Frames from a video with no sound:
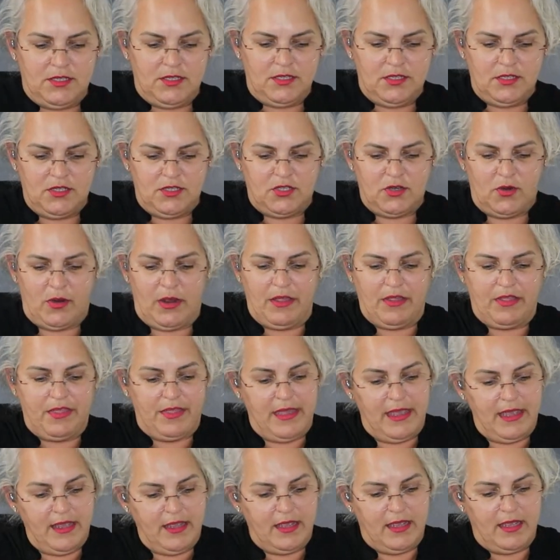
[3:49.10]
So I
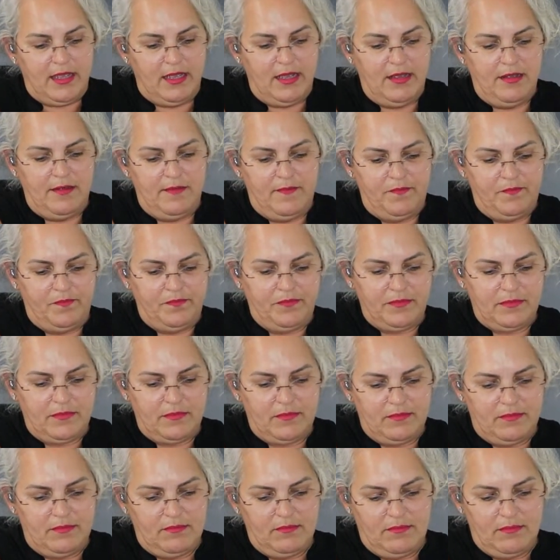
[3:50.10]
think,
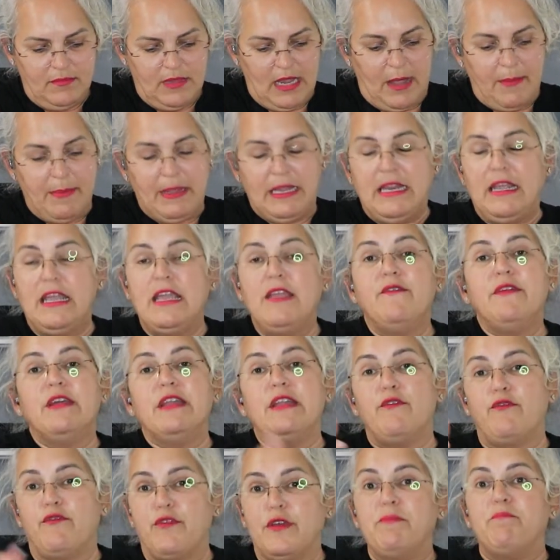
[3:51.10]
even
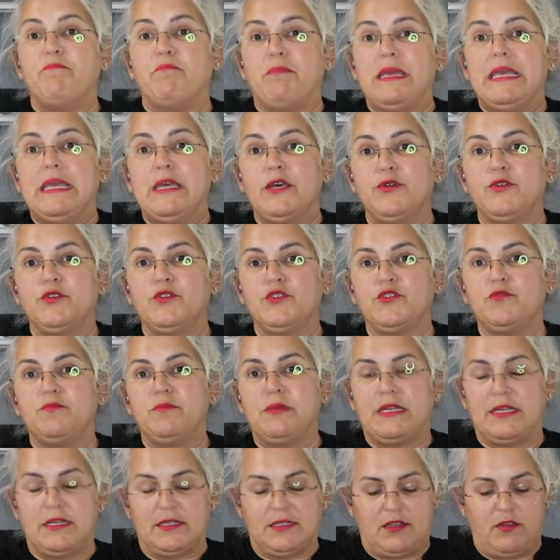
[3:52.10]
if it peels
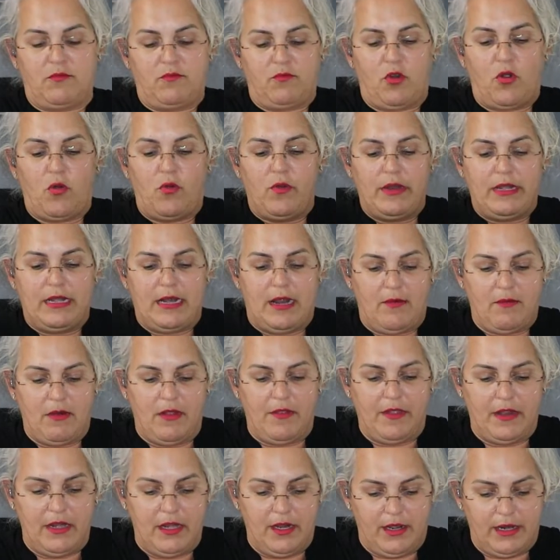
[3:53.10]
because of going
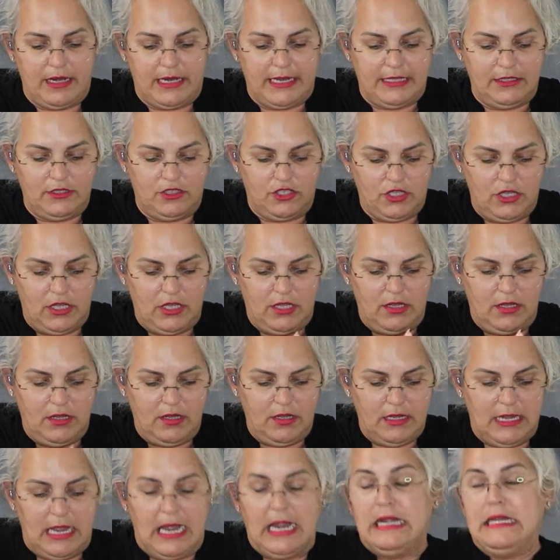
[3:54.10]
around the luggage,
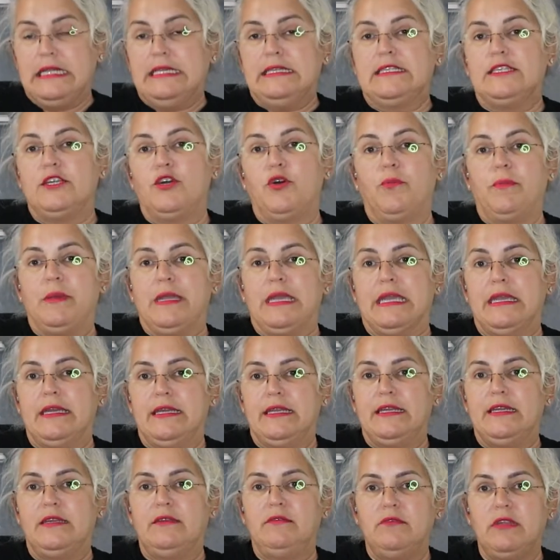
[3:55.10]
at least it'll be
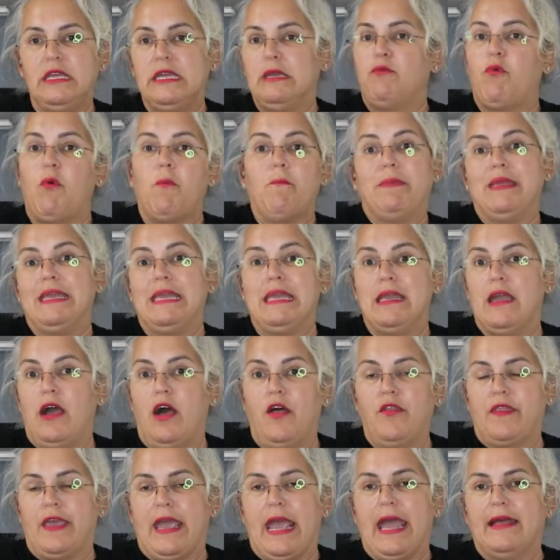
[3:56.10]
hidden. It won't be
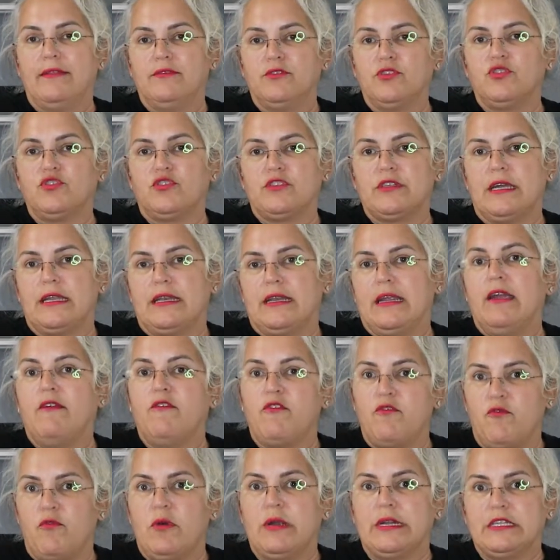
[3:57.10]
on the handles that
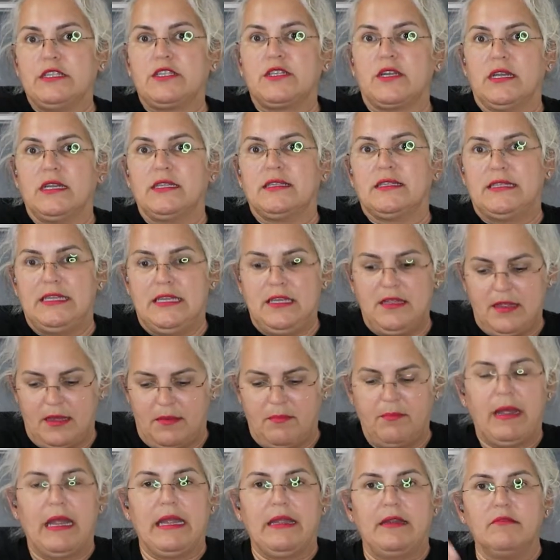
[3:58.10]
everyone is going to see
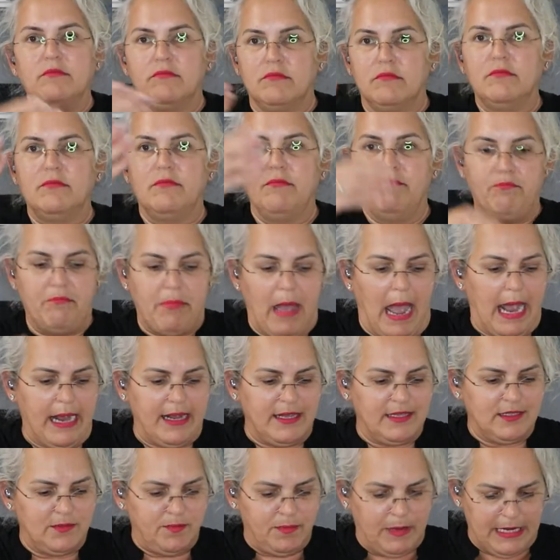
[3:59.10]
that my bag
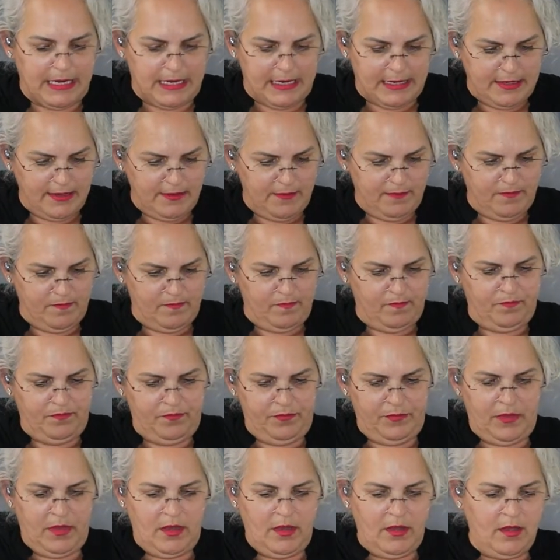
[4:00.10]
is peeling.
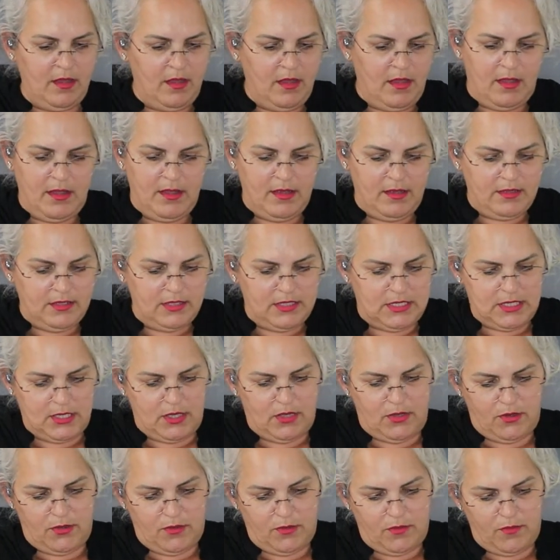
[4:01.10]

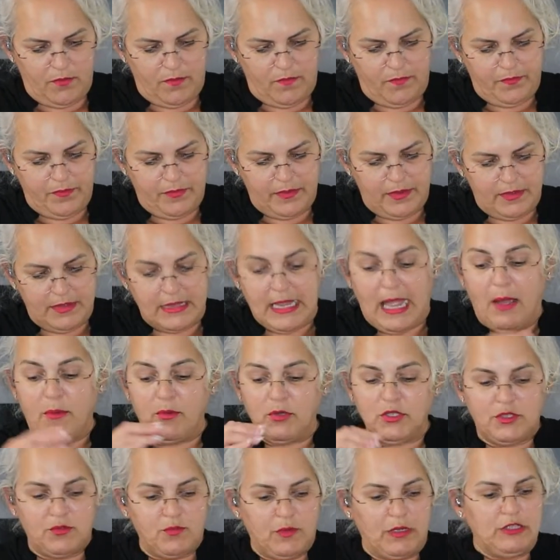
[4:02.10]
So that
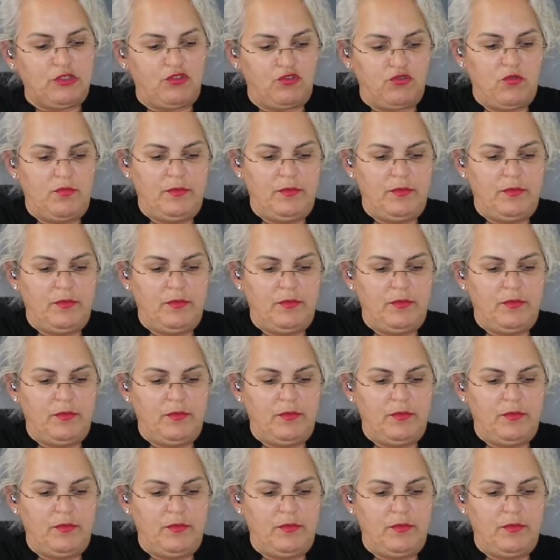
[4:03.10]
was what drew